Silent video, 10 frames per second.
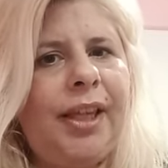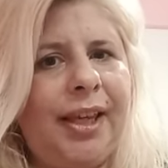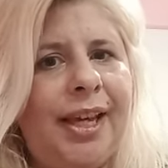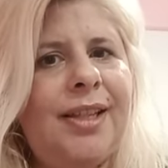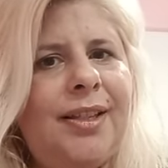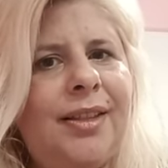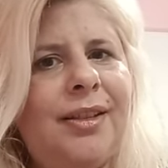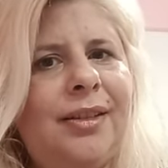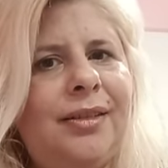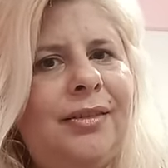Yes,
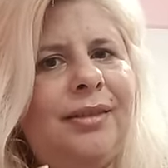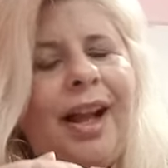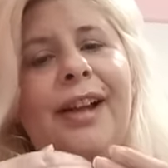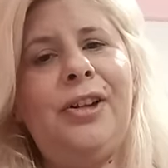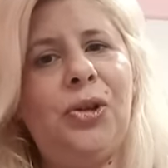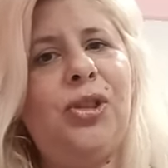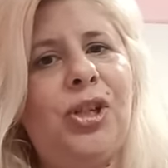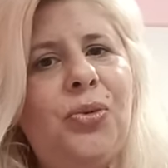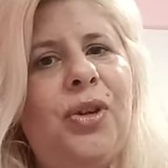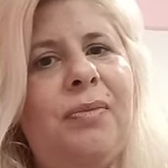I
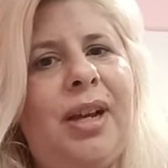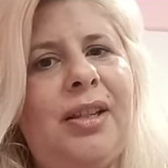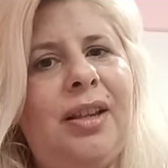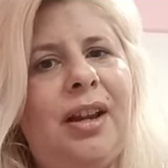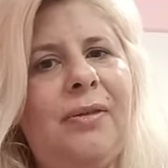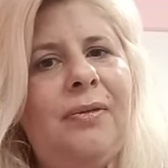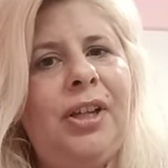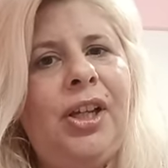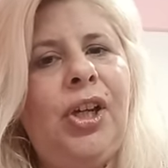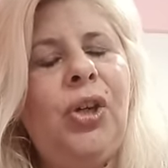noticed with myself,
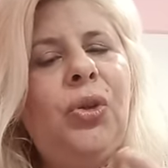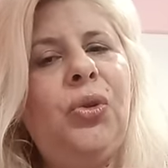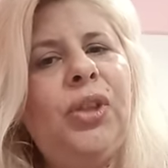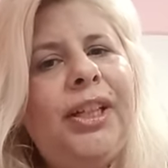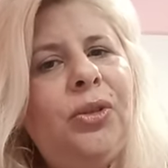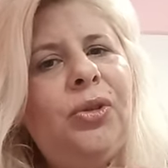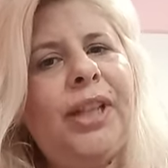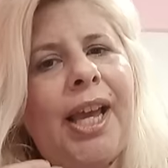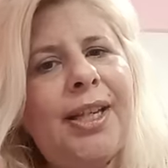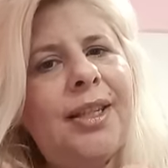you need to
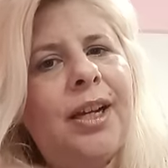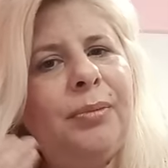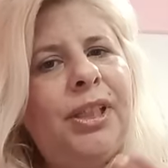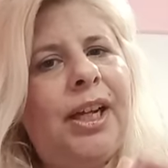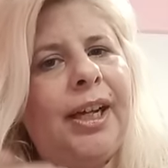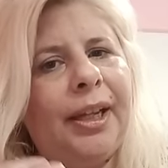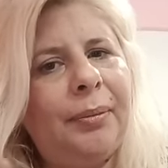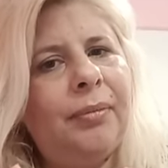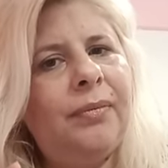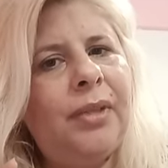take some
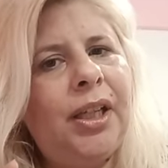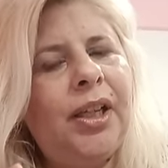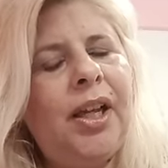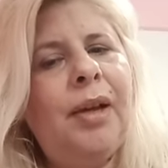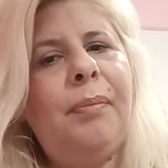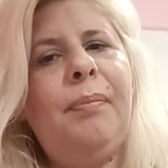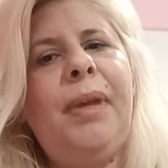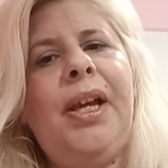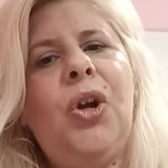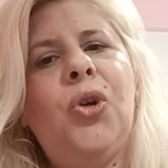time,
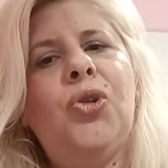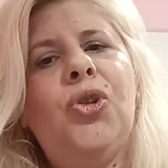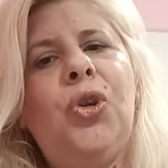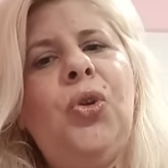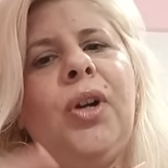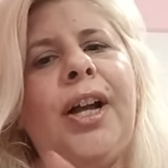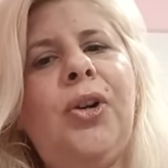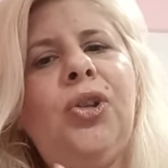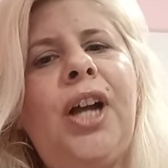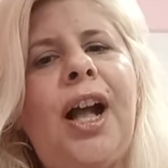because you
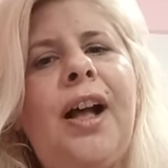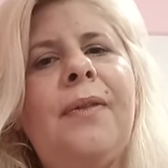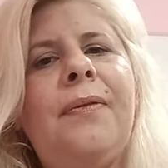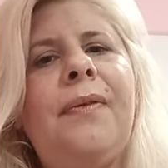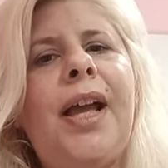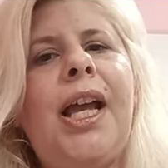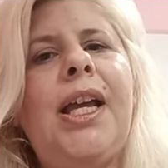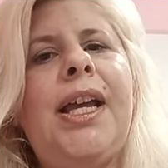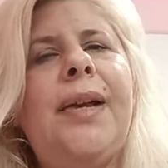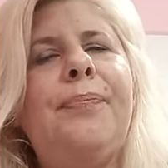cannot have
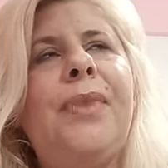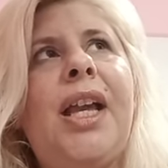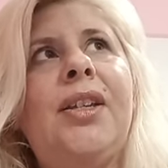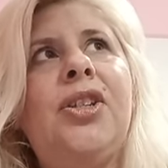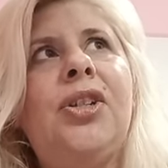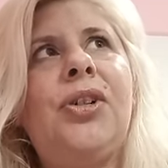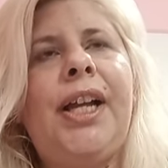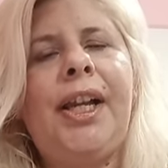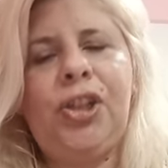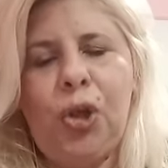a
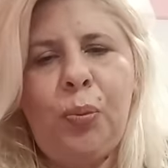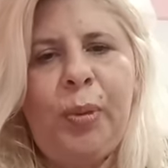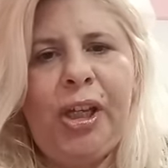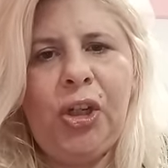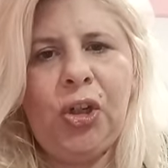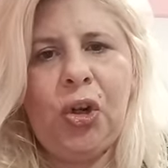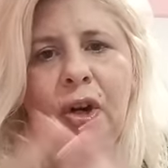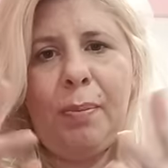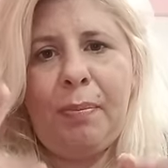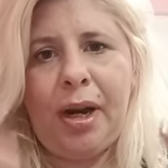straight opinion
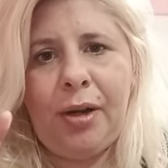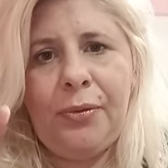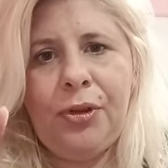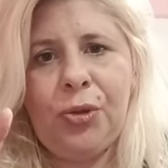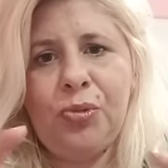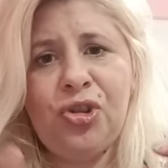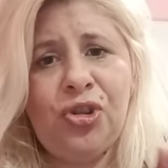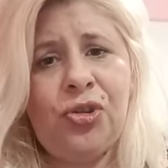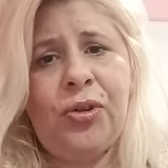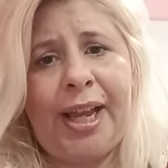on a perfume
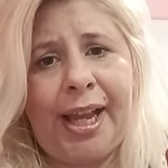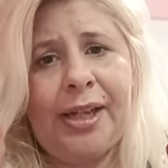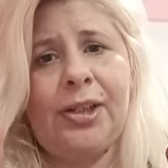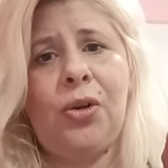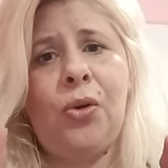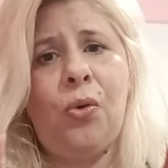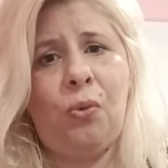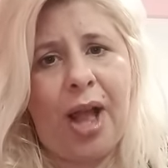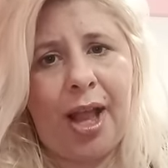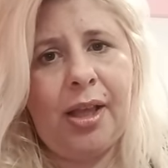straight
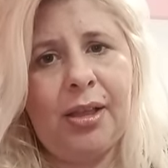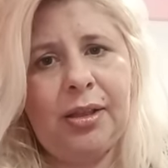away.